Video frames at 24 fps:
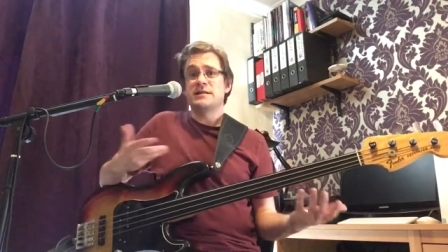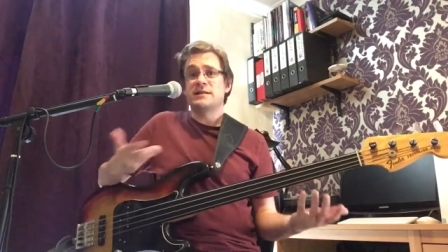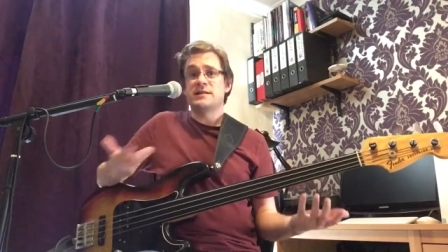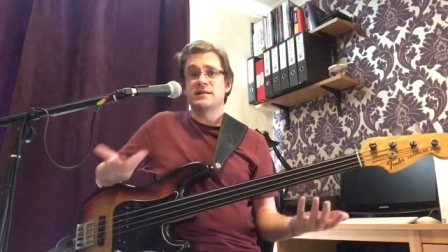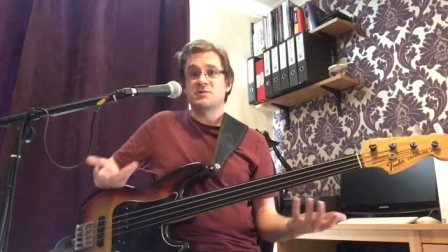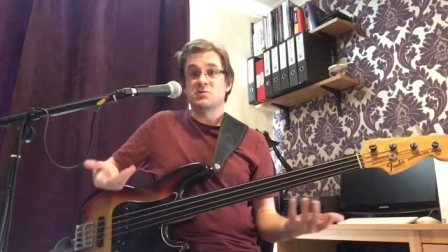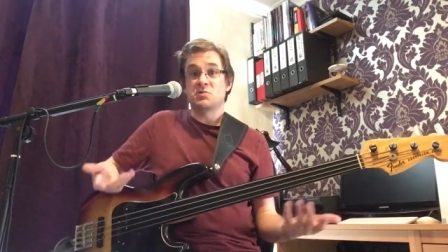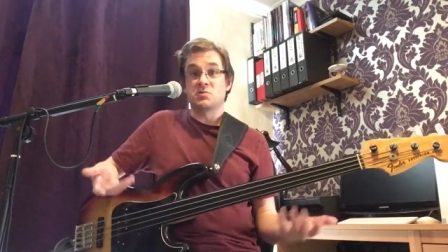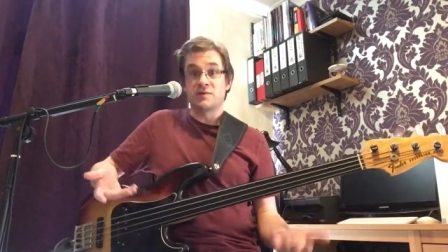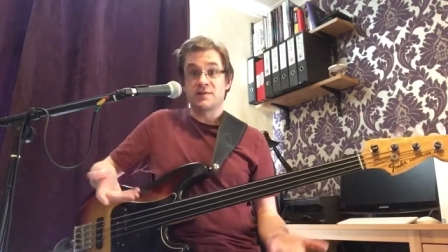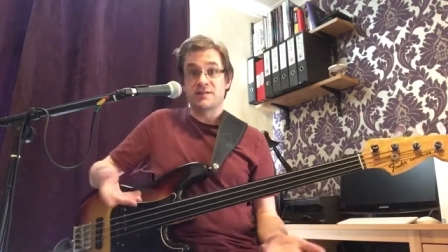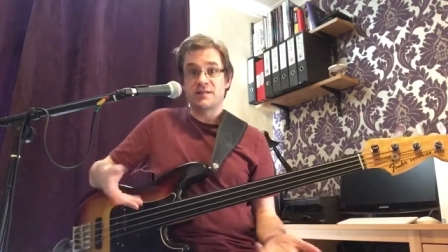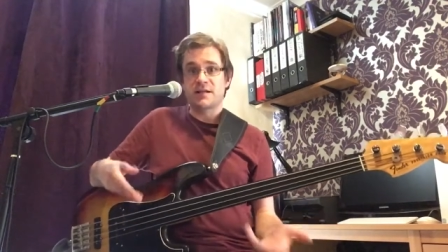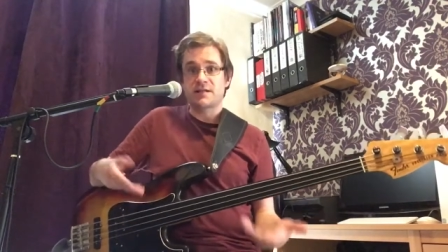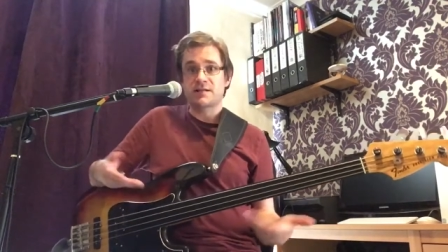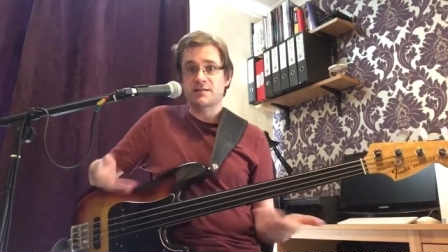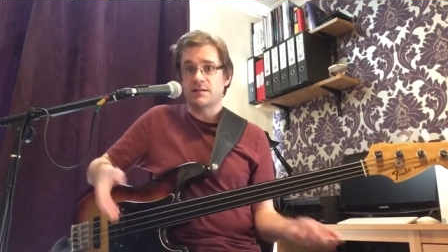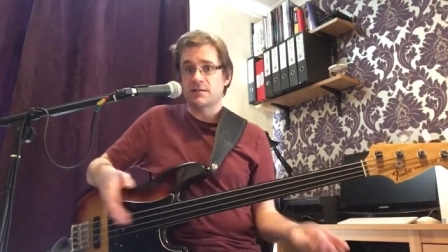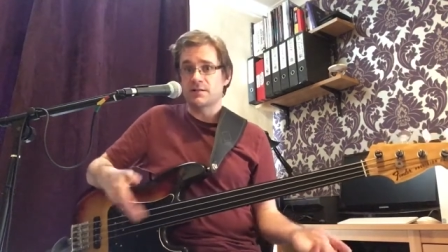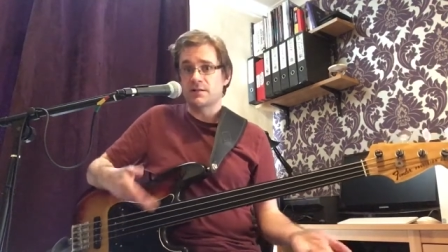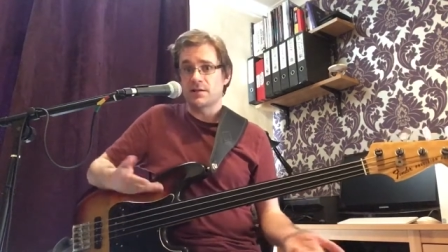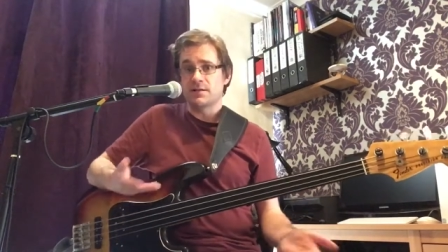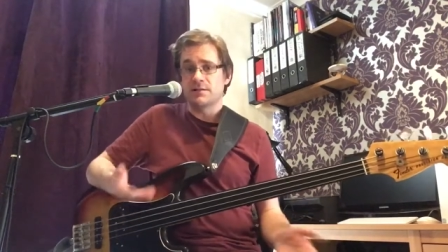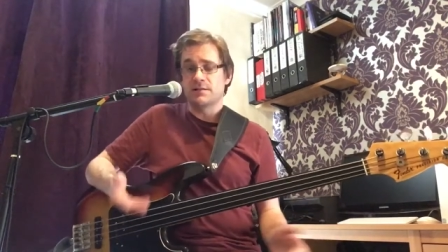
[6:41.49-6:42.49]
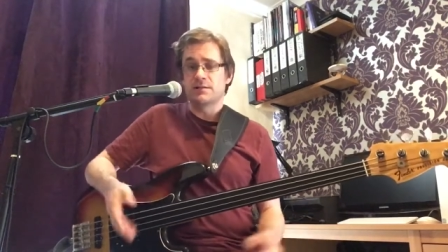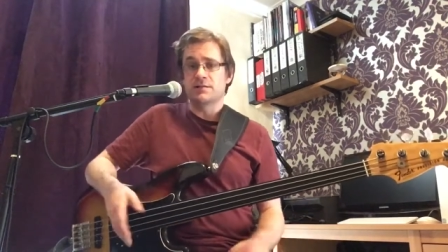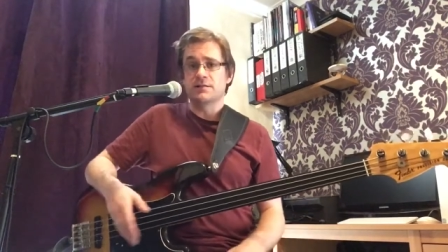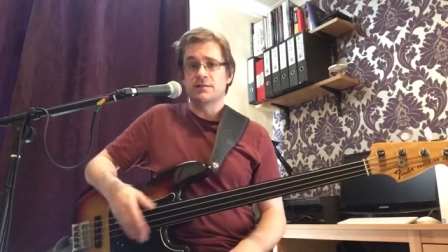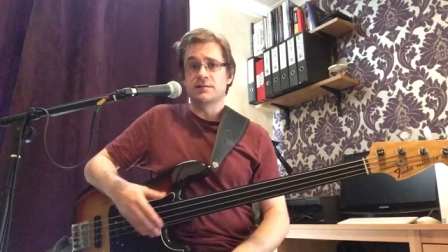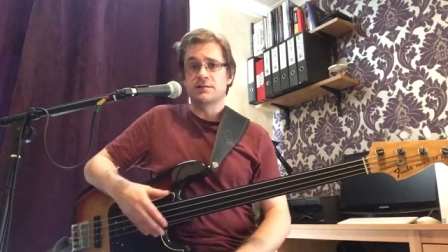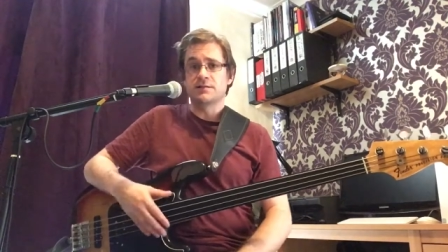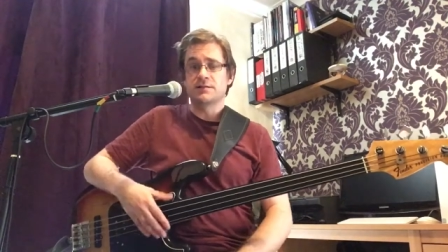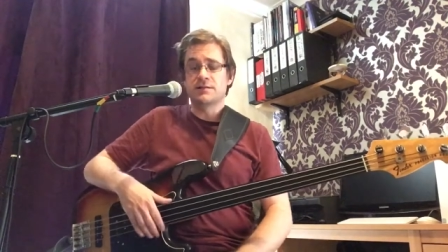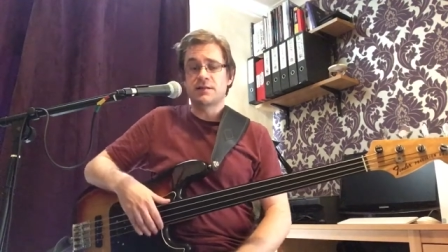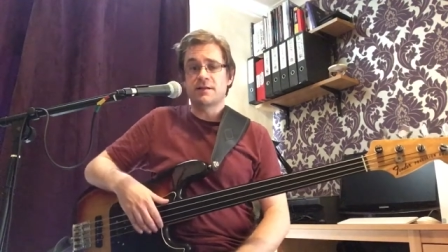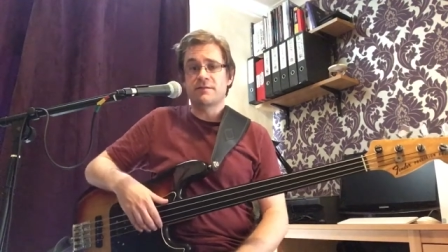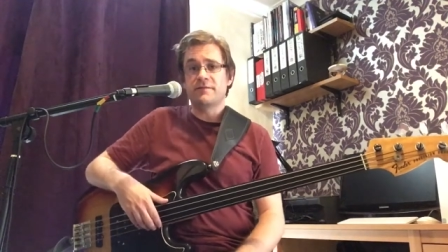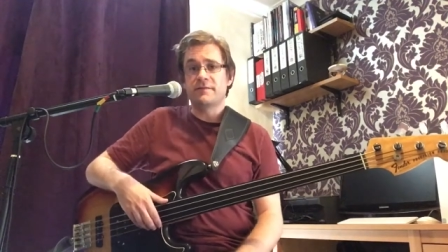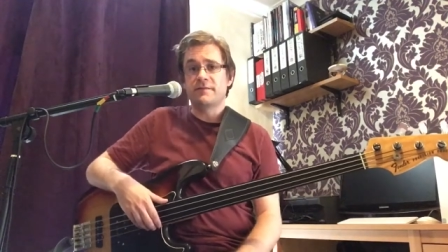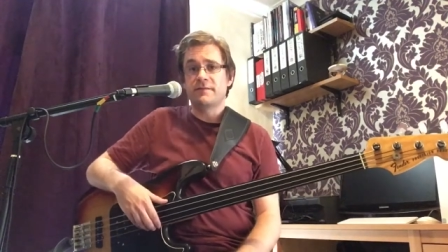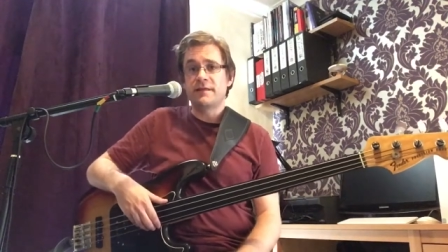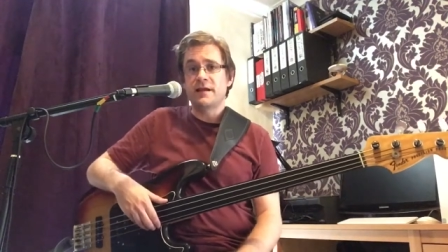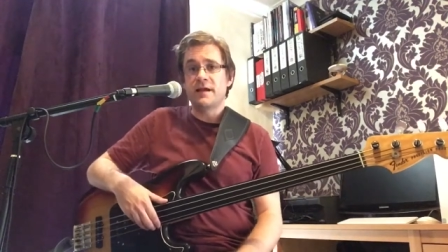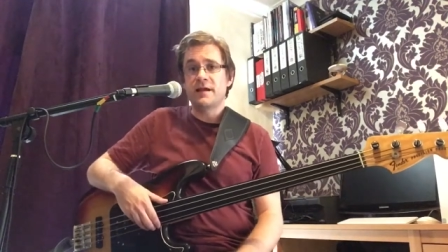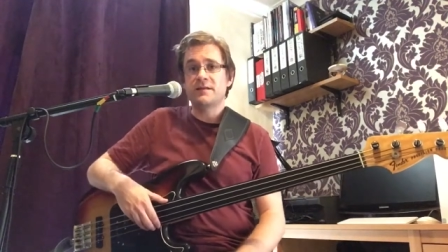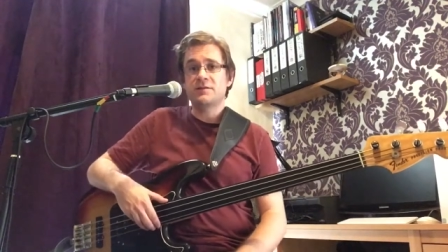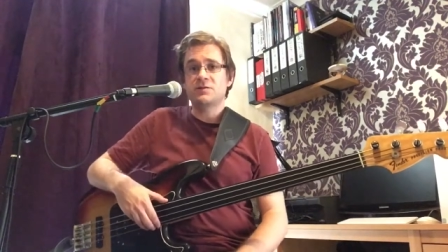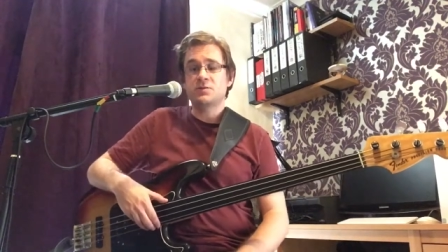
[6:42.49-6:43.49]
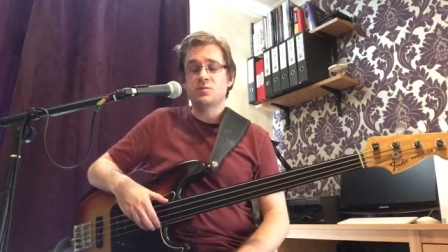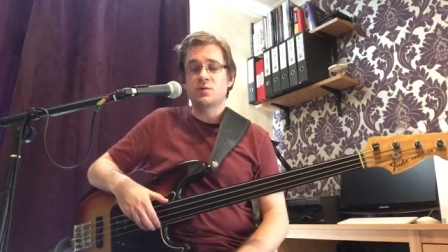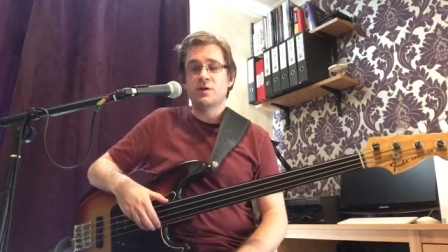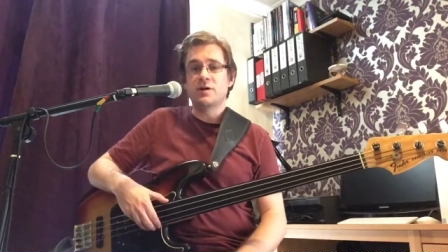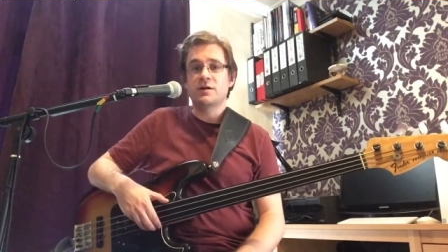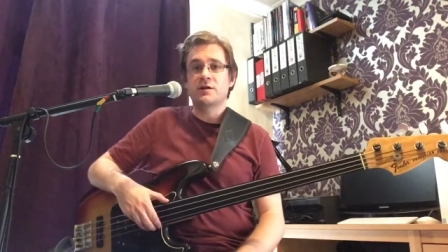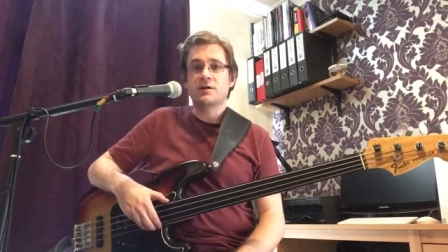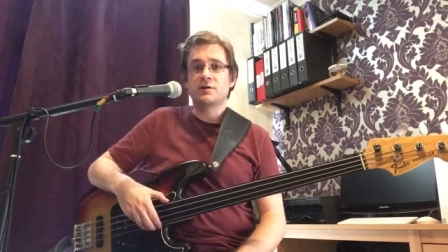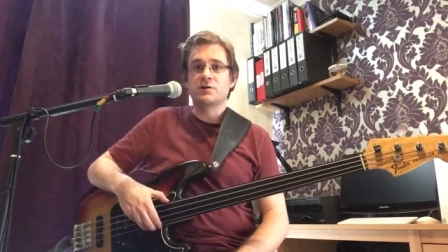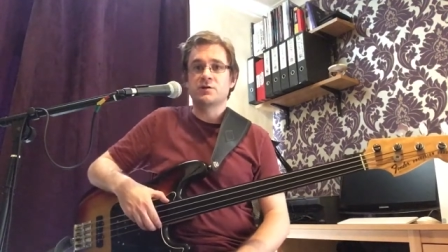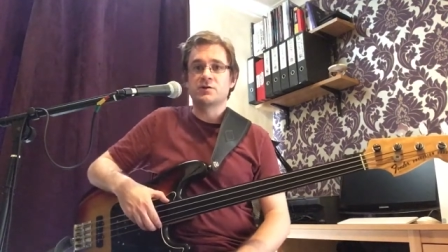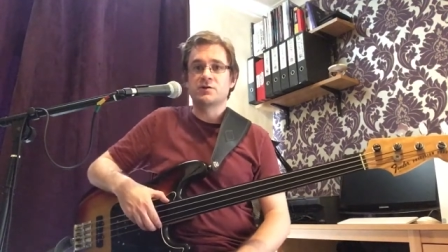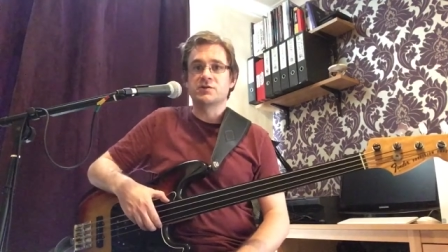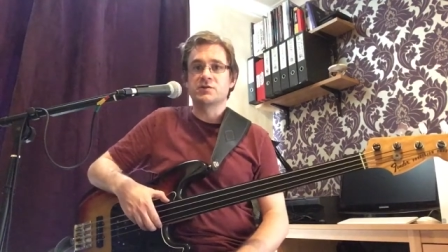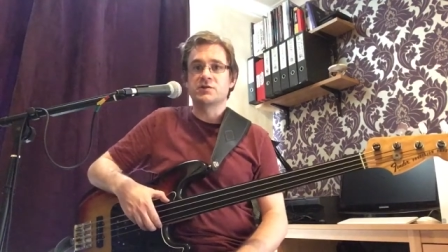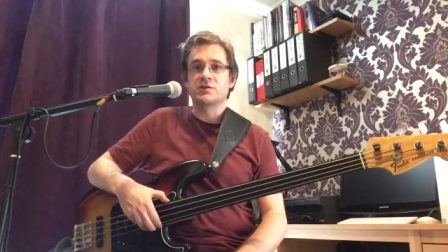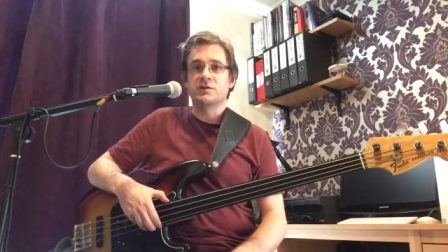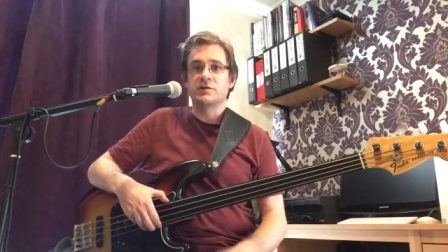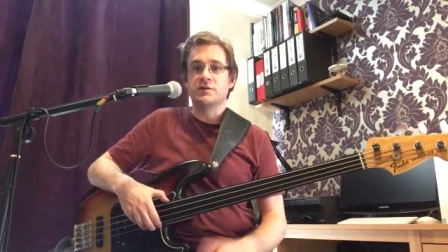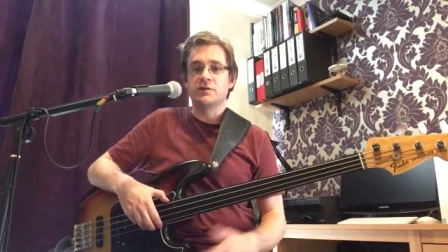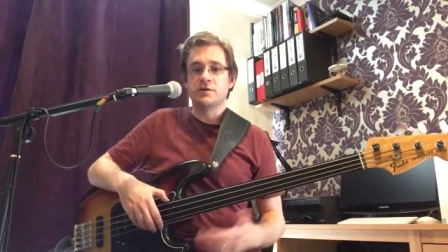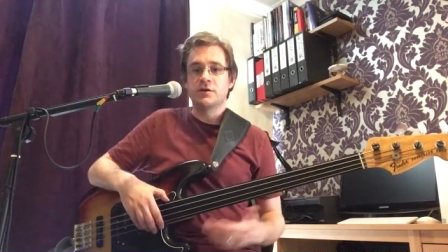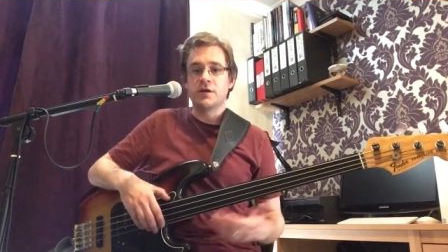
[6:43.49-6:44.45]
there's always exercises and stuff in there to work along to.